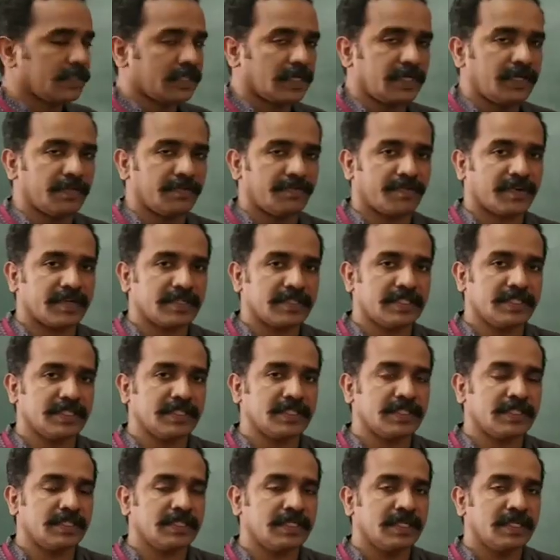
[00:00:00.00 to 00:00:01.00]
the difference
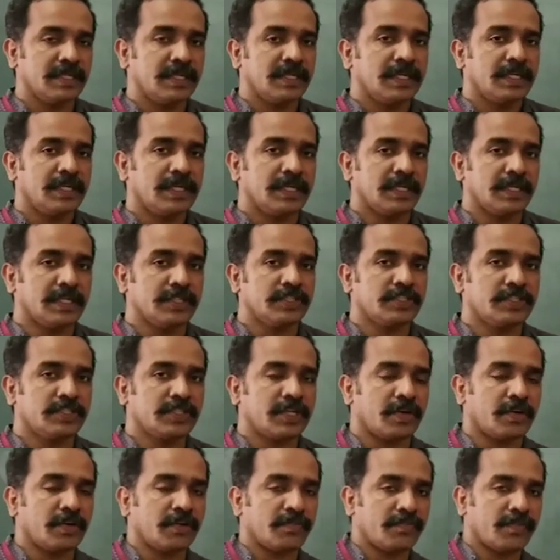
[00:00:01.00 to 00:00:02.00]
is
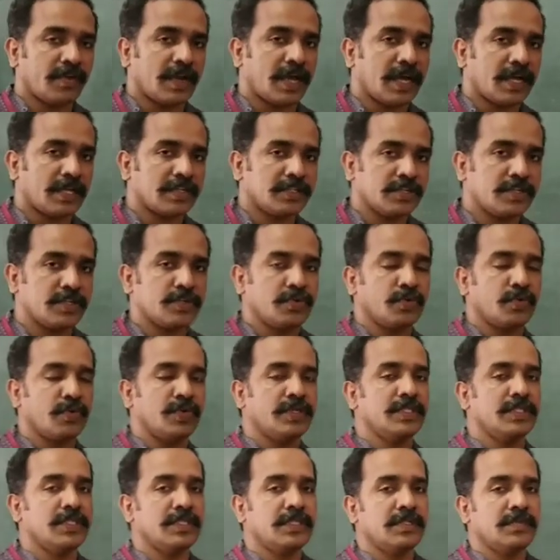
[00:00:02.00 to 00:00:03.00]
instead of last 2
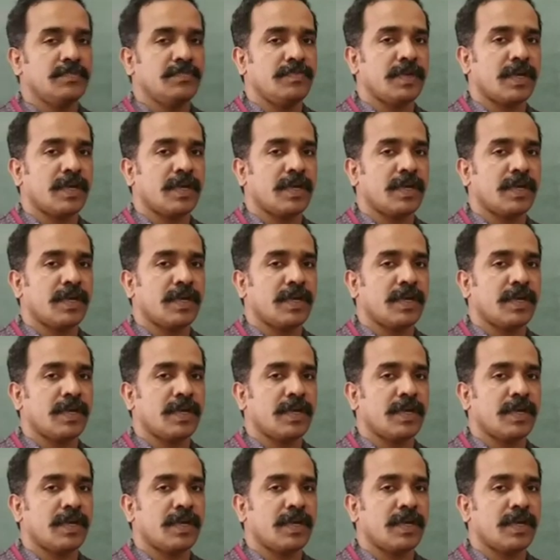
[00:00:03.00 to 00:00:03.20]
digits,